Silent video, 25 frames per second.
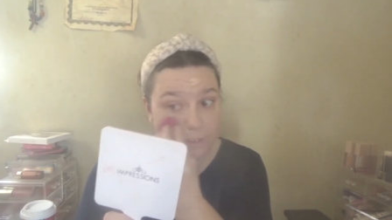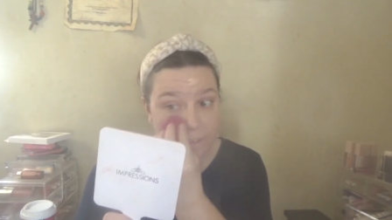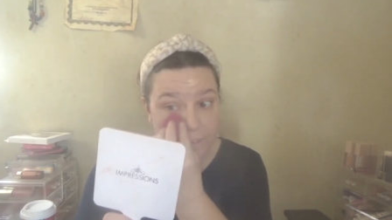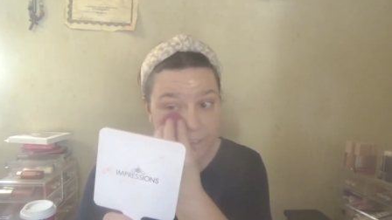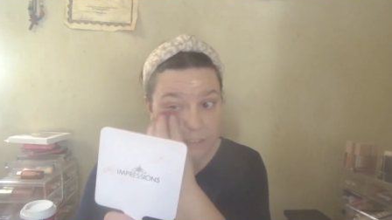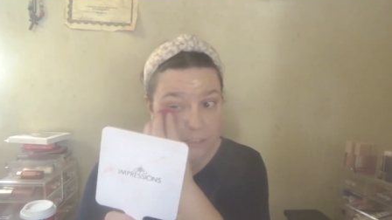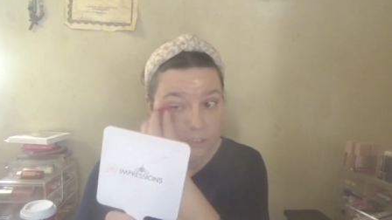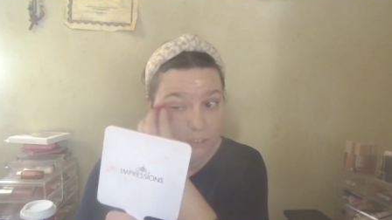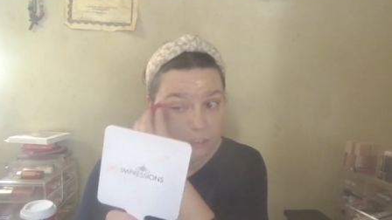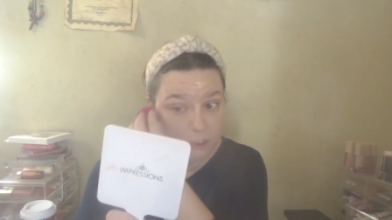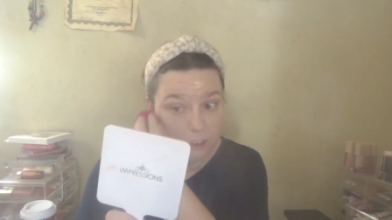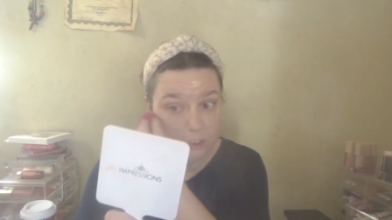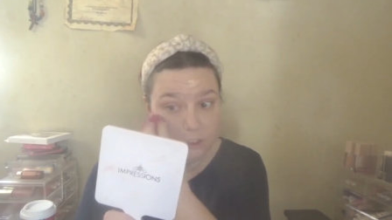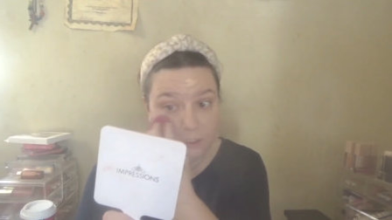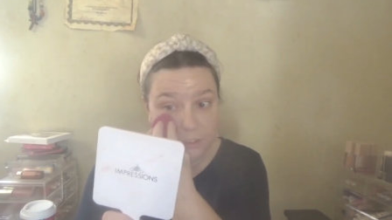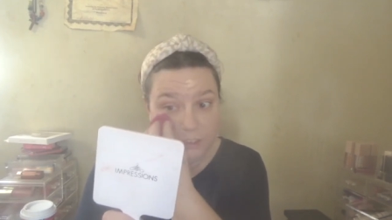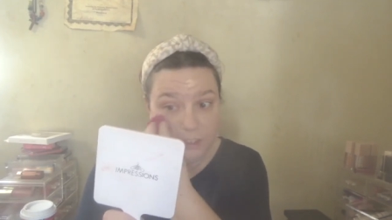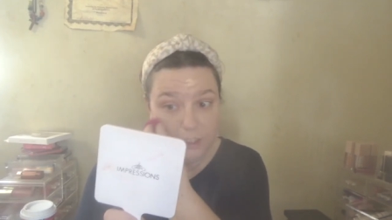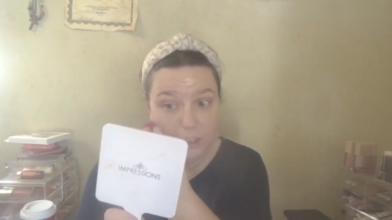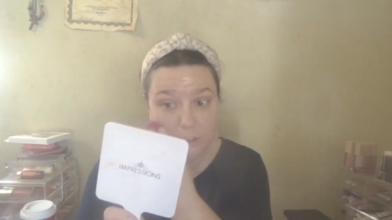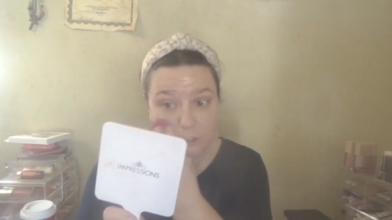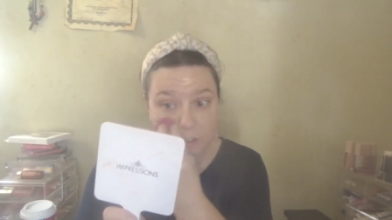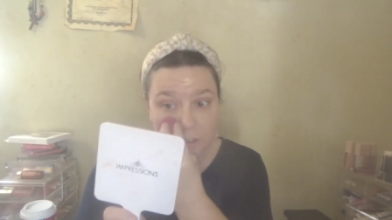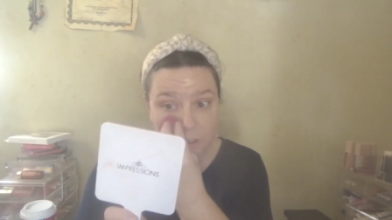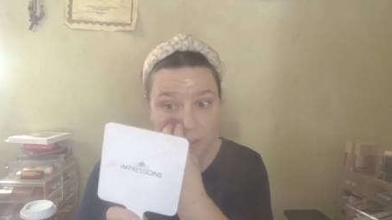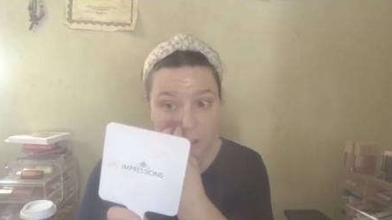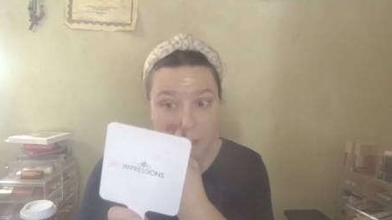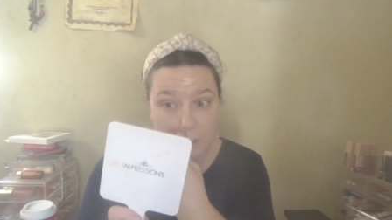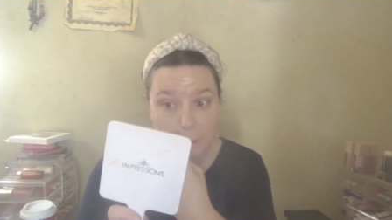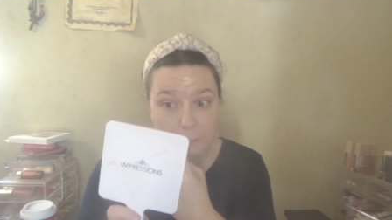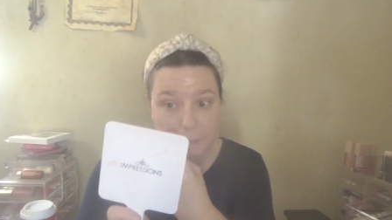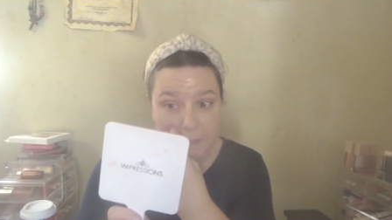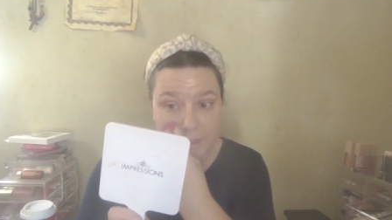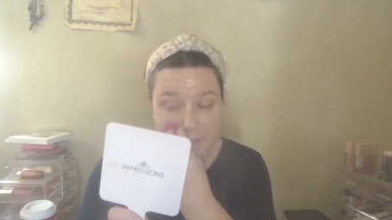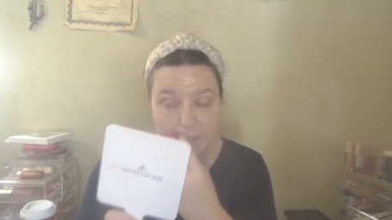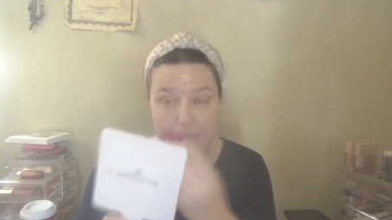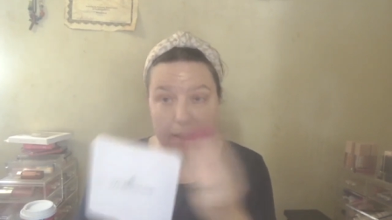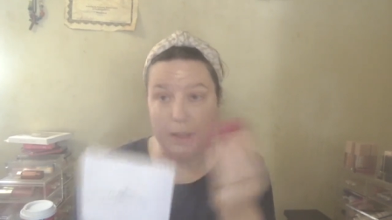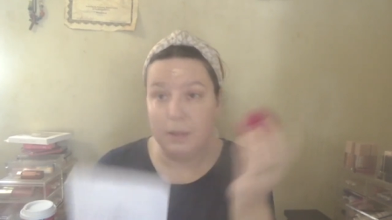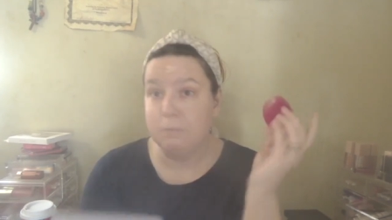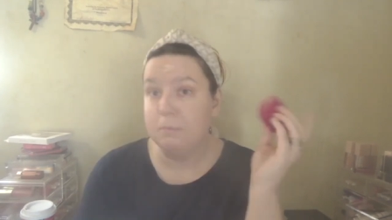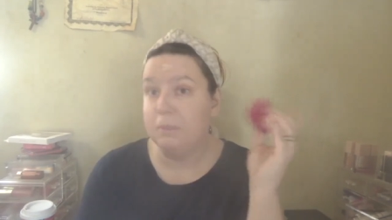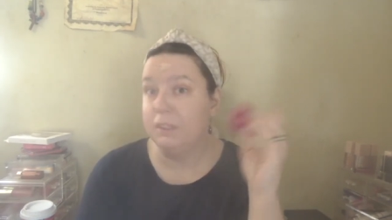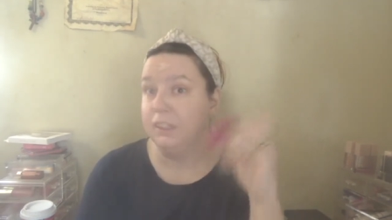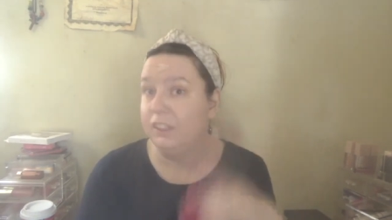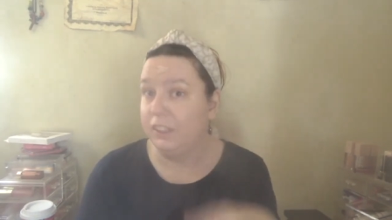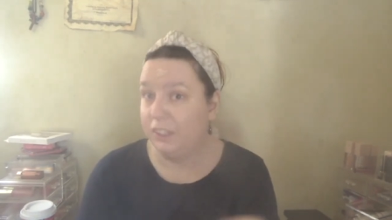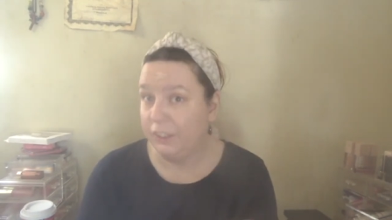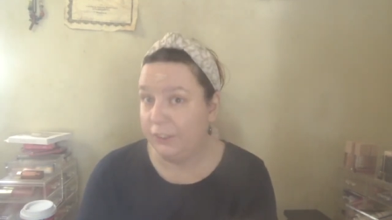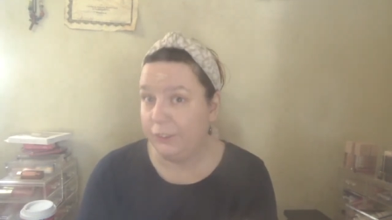I'm just curious. Comment down
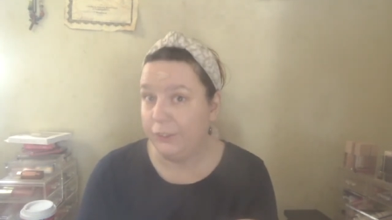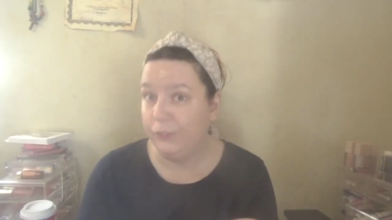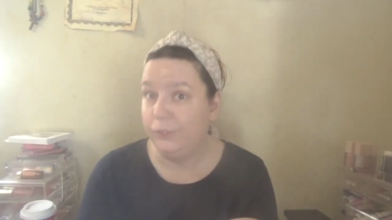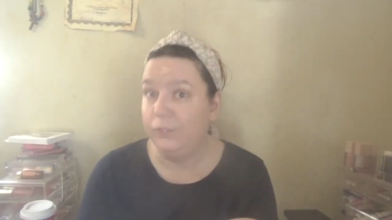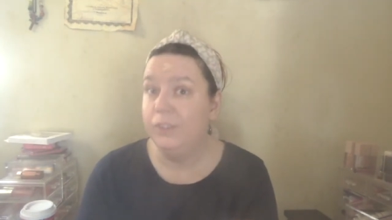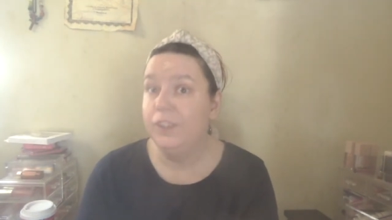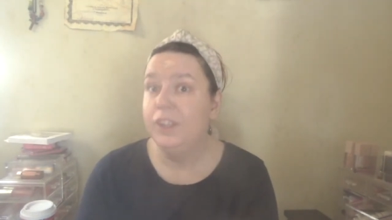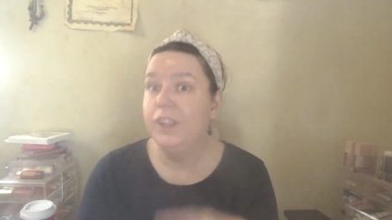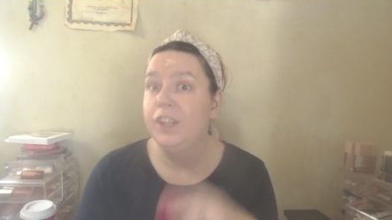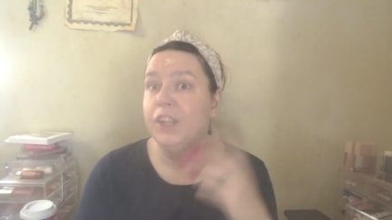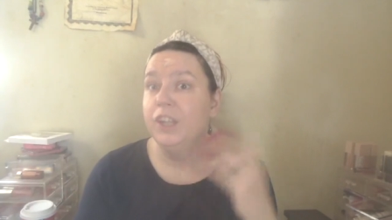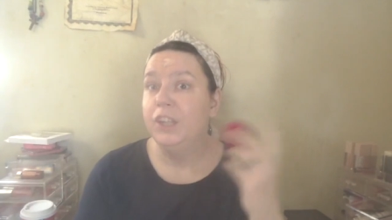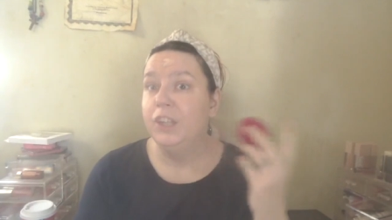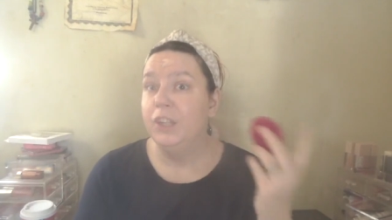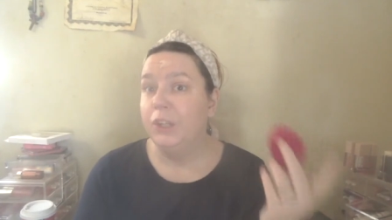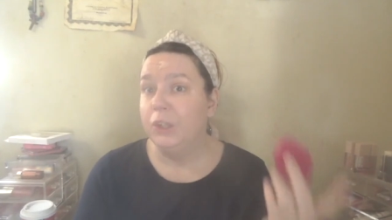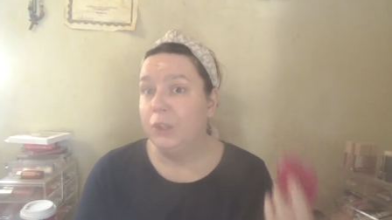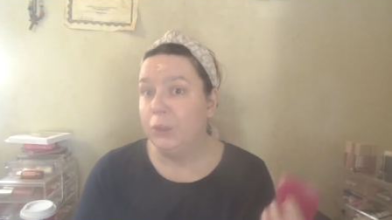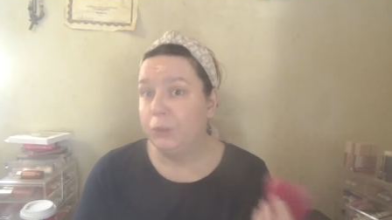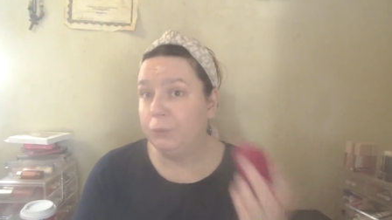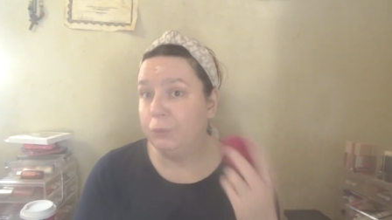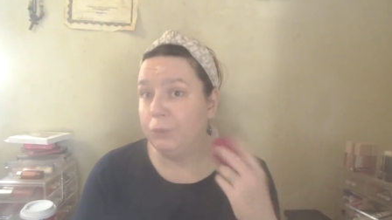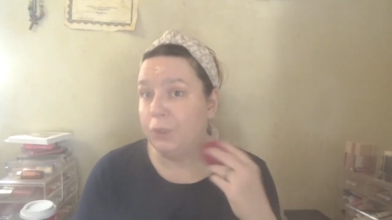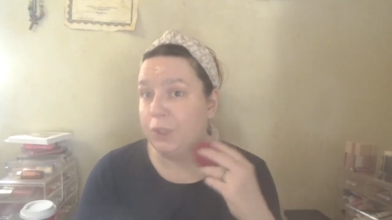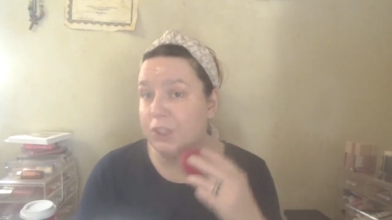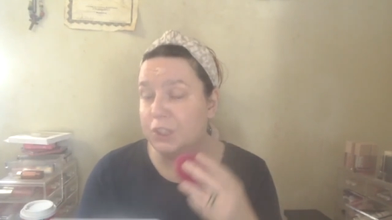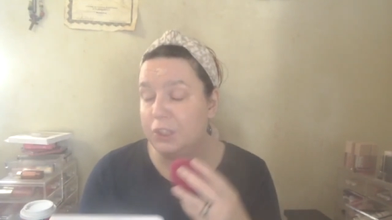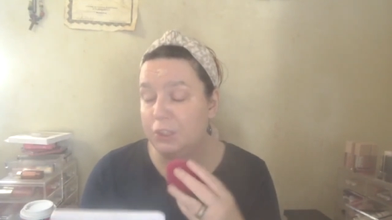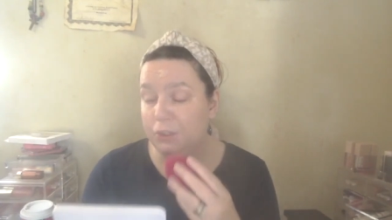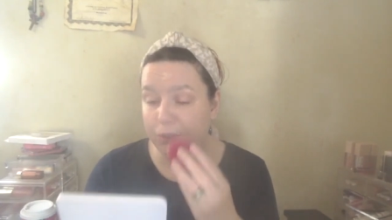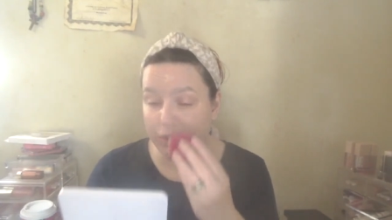below what you